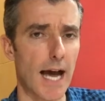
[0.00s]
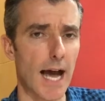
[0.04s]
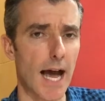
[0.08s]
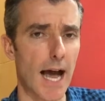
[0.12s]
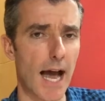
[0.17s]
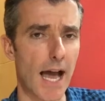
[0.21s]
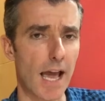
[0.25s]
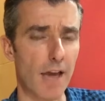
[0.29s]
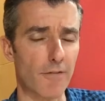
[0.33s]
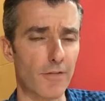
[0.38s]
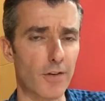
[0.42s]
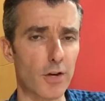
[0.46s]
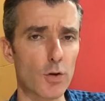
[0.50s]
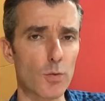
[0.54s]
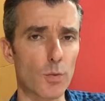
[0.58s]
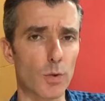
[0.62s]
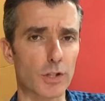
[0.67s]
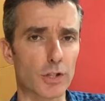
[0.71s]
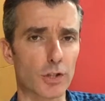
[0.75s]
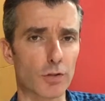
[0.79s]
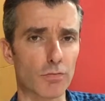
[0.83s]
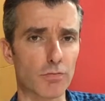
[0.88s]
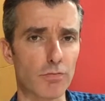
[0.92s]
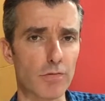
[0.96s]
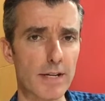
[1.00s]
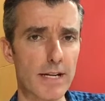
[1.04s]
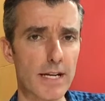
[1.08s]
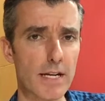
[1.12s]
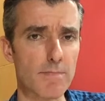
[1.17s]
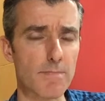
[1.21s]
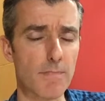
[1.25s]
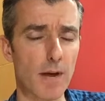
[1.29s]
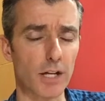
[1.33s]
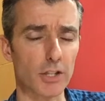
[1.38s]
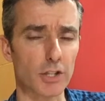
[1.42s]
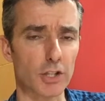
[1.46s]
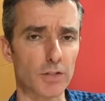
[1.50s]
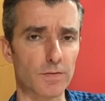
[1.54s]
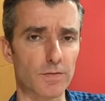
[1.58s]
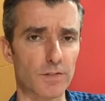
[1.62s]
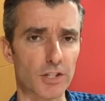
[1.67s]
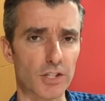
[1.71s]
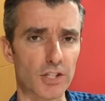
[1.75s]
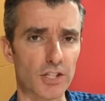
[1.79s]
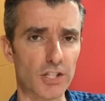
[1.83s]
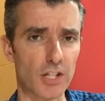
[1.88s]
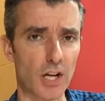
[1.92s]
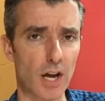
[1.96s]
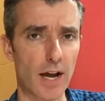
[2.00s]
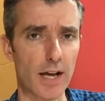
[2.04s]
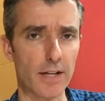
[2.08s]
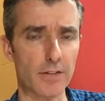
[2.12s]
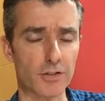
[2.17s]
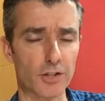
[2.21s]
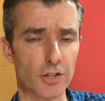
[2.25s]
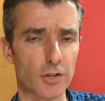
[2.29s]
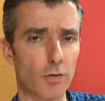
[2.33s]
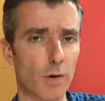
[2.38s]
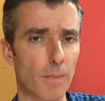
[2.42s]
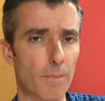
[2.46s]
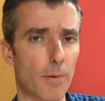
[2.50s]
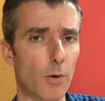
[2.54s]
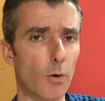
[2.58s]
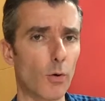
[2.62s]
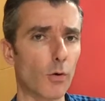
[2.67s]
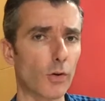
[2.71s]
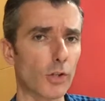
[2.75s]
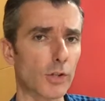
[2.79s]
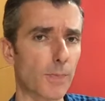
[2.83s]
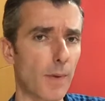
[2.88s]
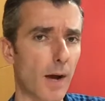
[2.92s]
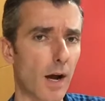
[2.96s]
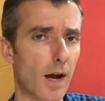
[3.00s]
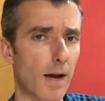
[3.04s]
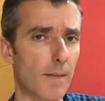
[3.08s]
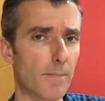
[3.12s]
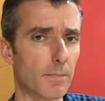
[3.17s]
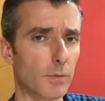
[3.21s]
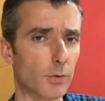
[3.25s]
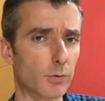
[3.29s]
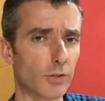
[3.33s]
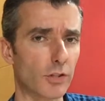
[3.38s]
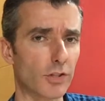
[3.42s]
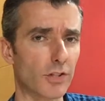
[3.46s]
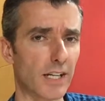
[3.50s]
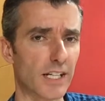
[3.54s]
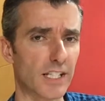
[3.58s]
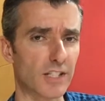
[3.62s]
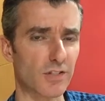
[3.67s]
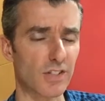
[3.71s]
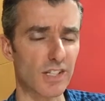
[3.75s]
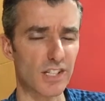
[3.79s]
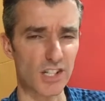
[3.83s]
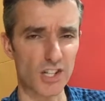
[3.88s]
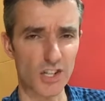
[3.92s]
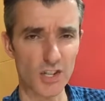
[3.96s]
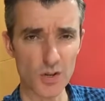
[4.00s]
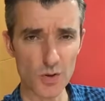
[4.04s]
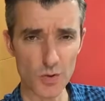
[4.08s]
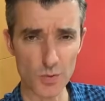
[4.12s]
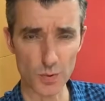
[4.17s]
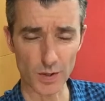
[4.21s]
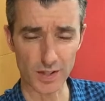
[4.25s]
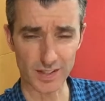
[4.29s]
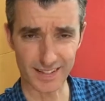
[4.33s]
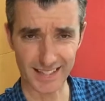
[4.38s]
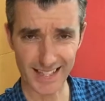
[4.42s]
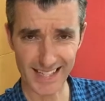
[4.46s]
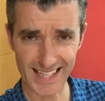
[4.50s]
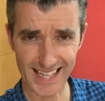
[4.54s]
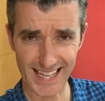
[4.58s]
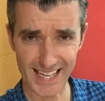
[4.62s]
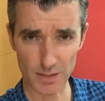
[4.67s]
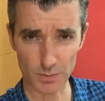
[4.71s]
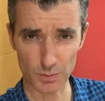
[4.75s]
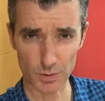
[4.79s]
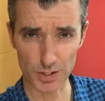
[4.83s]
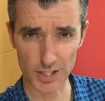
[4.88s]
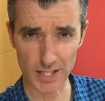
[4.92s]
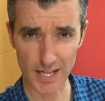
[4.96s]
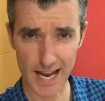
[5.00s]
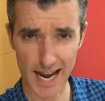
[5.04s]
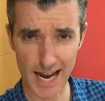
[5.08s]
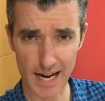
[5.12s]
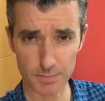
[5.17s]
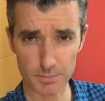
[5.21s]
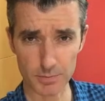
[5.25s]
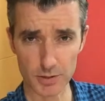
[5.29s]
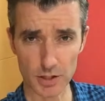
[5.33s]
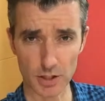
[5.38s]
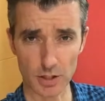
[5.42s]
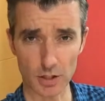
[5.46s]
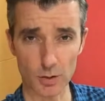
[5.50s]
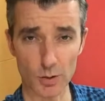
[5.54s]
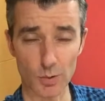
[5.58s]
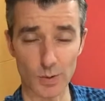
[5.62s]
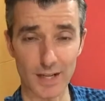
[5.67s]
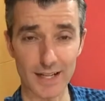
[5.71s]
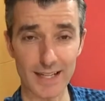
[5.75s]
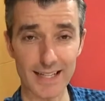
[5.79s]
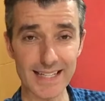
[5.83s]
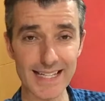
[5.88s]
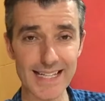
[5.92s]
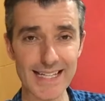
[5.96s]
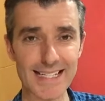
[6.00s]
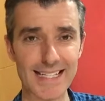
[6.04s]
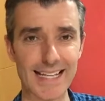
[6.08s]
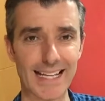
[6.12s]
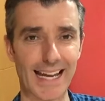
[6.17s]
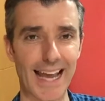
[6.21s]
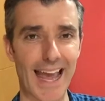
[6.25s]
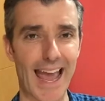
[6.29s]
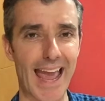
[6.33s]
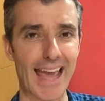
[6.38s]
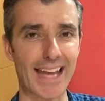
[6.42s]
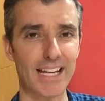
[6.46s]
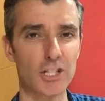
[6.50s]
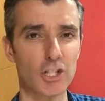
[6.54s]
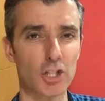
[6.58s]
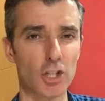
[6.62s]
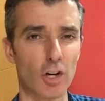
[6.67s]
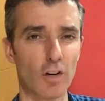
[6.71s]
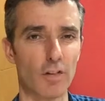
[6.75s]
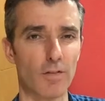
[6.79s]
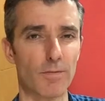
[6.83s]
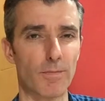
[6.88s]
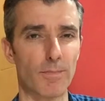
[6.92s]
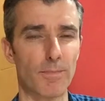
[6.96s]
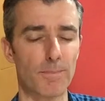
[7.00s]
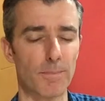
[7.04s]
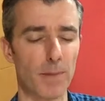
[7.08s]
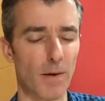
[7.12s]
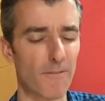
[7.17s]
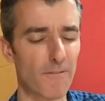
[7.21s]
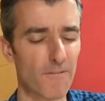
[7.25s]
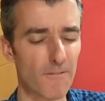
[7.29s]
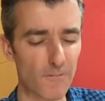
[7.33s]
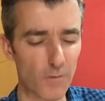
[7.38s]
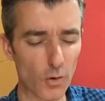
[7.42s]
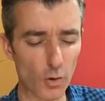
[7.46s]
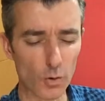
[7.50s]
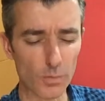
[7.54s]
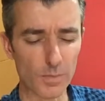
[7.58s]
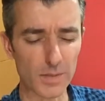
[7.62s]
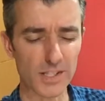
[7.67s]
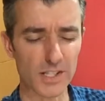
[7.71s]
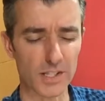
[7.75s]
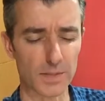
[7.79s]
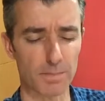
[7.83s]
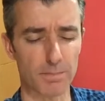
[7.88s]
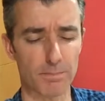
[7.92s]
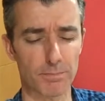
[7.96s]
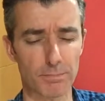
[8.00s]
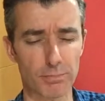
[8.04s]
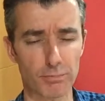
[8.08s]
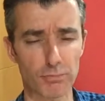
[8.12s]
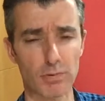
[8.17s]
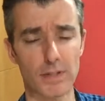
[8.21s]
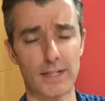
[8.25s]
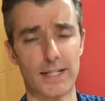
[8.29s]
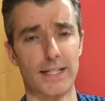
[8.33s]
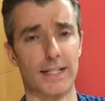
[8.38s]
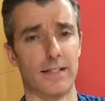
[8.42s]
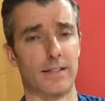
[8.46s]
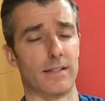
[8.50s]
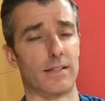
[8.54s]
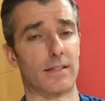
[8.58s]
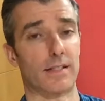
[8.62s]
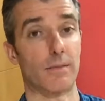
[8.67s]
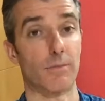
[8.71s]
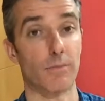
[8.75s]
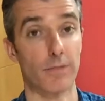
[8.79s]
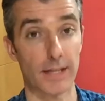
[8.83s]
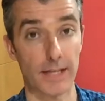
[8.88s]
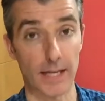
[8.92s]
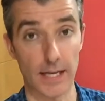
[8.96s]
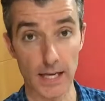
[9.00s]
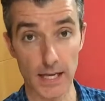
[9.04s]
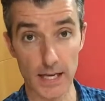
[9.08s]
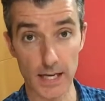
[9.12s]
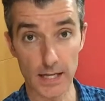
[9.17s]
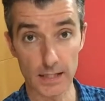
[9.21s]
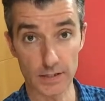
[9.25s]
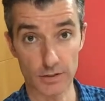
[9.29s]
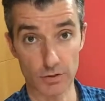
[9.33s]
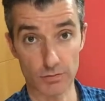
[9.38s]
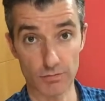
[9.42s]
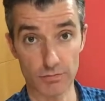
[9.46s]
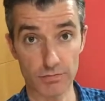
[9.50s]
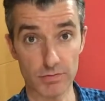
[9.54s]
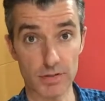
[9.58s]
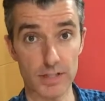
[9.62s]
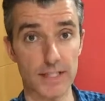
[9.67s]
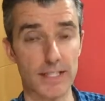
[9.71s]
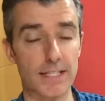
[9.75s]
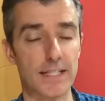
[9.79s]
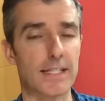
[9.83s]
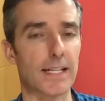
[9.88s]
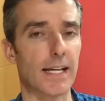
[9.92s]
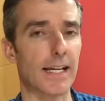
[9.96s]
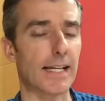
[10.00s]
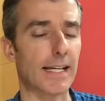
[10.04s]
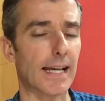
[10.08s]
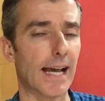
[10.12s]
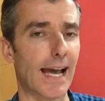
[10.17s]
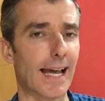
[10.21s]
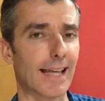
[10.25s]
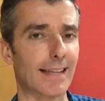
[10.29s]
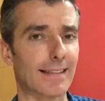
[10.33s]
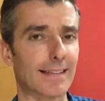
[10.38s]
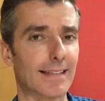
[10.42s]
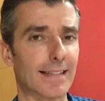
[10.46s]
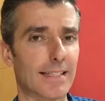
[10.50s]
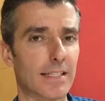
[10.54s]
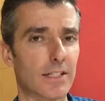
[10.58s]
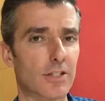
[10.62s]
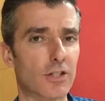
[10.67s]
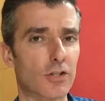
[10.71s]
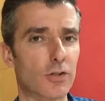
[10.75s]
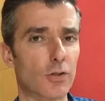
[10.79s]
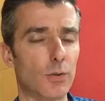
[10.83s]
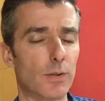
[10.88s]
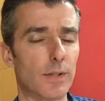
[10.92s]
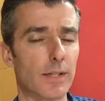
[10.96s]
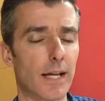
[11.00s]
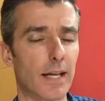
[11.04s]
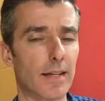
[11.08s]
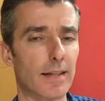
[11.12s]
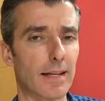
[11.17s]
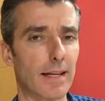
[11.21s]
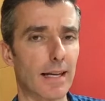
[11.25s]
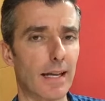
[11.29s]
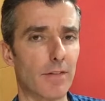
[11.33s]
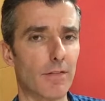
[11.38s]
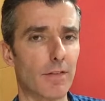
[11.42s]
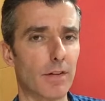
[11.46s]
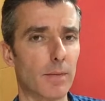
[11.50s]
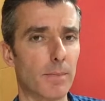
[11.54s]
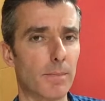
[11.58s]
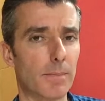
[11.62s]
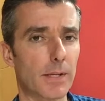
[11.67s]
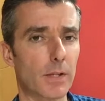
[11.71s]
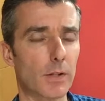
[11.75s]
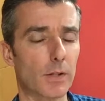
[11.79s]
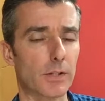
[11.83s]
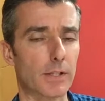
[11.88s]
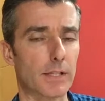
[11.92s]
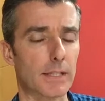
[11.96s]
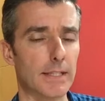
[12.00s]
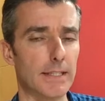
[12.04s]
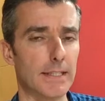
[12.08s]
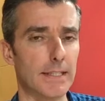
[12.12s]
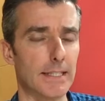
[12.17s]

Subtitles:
If you were to read much of the science and the reports behind maltodextrin, you would think it was an absolute leading edge of performance brilliance, something to really take athletes to another level and beyond.